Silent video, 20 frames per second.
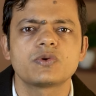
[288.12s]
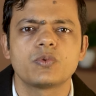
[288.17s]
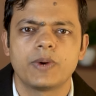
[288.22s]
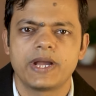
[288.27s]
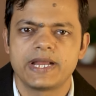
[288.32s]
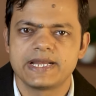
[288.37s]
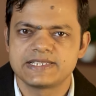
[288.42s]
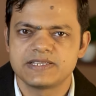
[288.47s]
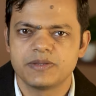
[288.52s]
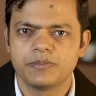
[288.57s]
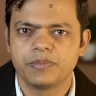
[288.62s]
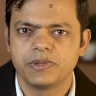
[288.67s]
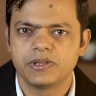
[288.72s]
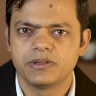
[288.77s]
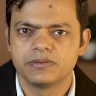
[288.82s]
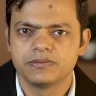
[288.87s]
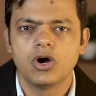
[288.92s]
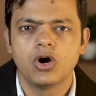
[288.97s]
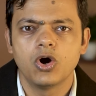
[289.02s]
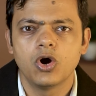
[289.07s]
quite simple.
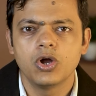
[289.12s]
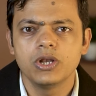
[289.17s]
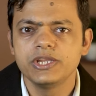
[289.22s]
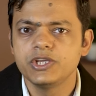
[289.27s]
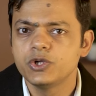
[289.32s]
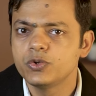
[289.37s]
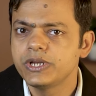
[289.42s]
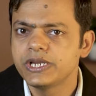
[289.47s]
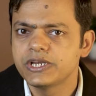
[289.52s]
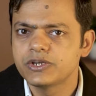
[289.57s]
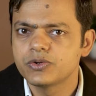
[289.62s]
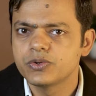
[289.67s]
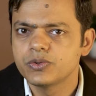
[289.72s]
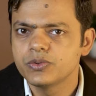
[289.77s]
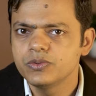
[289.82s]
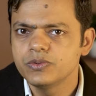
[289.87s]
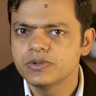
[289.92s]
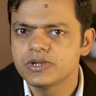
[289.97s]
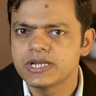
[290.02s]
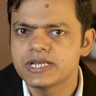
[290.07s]
All you need to
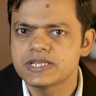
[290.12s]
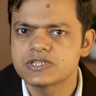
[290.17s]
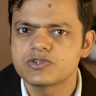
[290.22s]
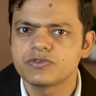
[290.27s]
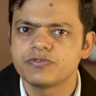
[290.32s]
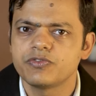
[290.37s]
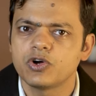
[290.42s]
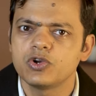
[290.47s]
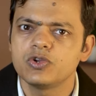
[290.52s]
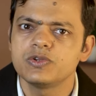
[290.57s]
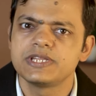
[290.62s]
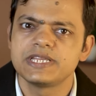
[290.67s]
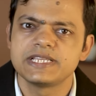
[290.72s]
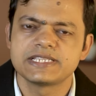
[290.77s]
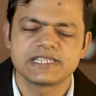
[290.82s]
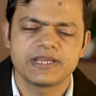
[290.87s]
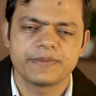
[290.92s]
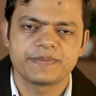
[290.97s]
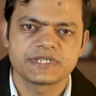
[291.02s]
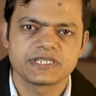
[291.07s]
do is to follow these
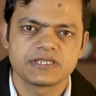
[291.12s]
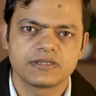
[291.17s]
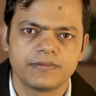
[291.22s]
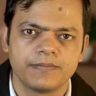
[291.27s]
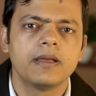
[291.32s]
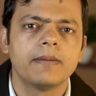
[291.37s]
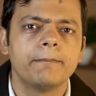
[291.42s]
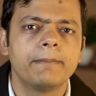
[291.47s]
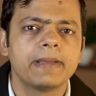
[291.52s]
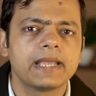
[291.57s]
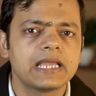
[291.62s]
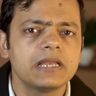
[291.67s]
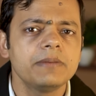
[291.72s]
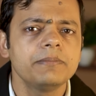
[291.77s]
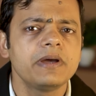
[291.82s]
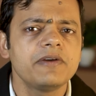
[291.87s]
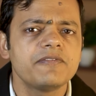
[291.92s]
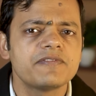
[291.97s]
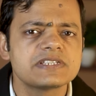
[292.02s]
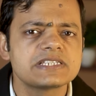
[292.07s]
steps. Begin
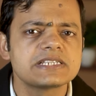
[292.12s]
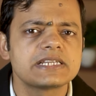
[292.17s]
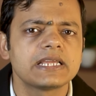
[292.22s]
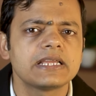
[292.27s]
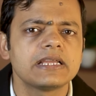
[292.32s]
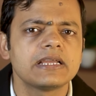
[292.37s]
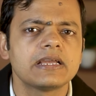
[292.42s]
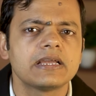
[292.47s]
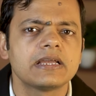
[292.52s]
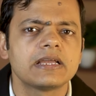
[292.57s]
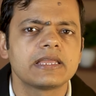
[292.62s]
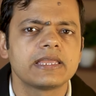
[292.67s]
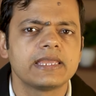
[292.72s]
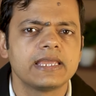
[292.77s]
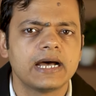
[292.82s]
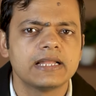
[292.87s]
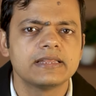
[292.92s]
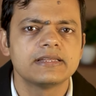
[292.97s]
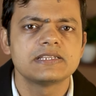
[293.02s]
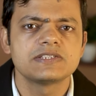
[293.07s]
by visiting
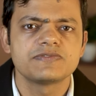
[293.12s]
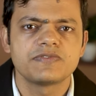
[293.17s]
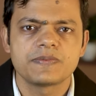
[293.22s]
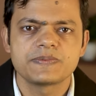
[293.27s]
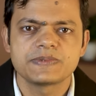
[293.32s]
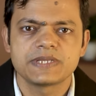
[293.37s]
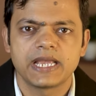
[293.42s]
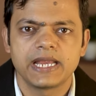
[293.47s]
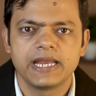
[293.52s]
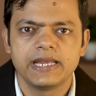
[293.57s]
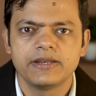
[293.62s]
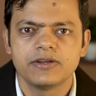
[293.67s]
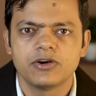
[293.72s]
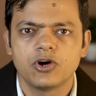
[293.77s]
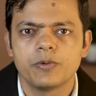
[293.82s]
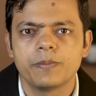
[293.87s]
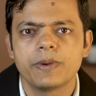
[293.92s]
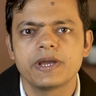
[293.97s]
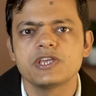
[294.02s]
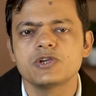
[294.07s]
GyanDhan's website
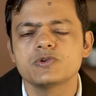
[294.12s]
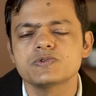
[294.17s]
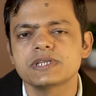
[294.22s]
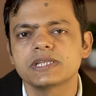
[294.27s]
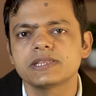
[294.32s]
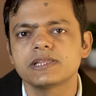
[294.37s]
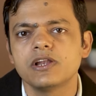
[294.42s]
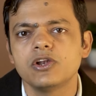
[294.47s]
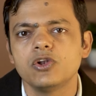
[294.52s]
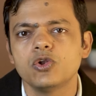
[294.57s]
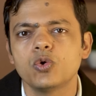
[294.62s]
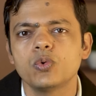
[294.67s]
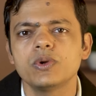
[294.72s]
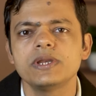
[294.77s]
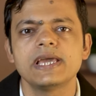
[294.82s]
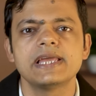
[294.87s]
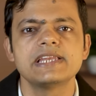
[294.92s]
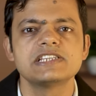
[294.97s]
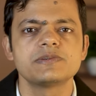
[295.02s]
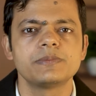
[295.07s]
or by using the
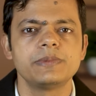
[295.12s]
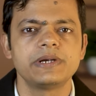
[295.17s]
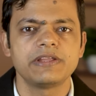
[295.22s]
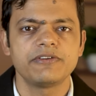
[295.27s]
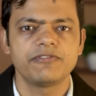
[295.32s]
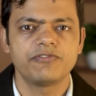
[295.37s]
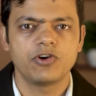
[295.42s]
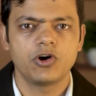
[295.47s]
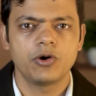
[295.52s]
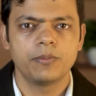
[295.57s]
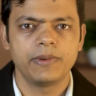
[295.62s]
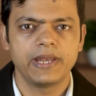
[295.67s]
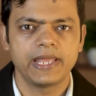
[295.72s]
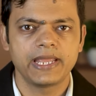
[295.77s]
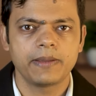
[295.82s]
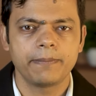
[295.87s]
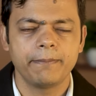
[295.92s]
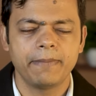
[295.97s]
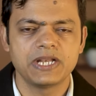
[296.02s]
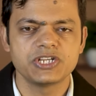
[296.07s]
loan eligibility form
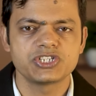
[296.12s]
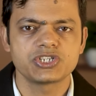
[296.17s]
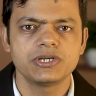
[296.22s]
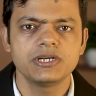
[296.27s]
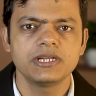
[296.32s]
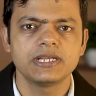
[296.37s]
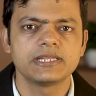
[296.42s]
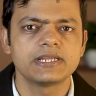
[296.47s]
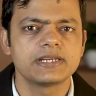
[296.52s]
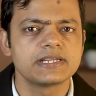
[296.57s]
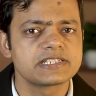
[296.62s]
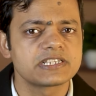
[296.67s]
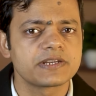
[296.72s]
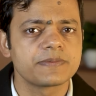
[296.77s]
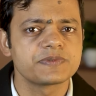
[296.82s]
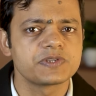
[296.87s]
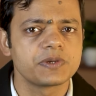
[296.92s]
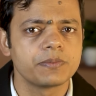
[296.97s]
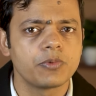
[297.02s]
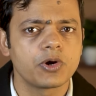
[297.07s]
link mentioned in the
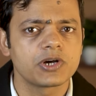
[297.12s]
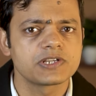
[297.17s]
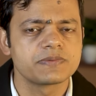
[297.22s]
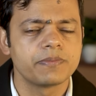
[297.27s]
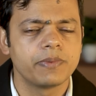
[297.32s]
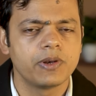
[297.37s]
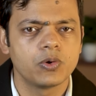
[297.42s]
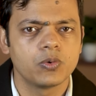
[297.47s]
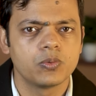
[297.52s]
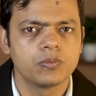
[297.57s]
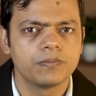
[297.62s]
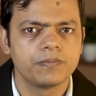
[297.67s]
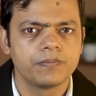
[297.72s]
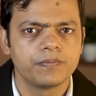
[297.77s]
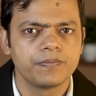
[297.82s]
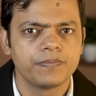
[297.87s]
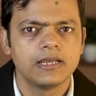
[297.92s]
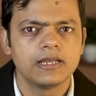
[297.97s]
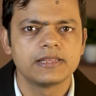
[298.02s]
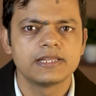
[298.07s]
description box below.
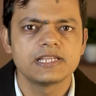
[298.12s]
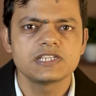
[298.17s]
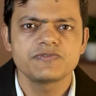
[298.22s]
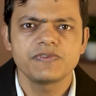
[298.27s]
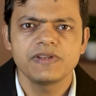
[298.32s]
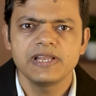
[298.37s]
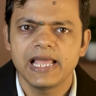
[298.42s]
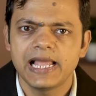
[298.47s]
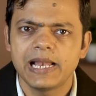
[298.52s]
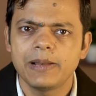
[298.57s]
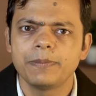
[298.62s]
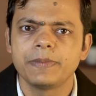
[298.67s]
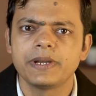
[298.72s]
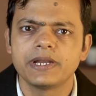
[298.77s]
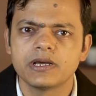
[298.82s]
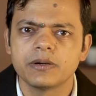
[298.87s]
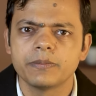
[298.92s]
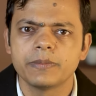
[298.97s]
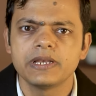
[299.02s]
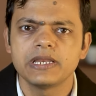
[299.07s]
This will help
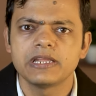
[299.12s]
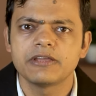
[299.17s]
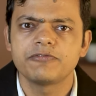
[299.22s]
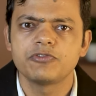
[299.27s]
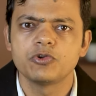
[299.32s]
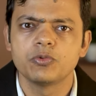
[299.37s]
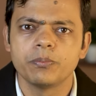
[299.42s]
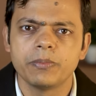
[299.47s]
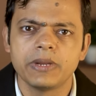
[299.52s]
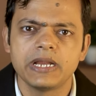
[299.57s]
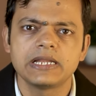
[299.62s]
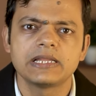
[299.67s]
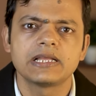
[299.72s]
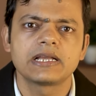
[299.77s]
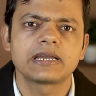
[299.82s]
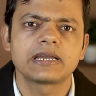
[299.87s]
determine if you meet the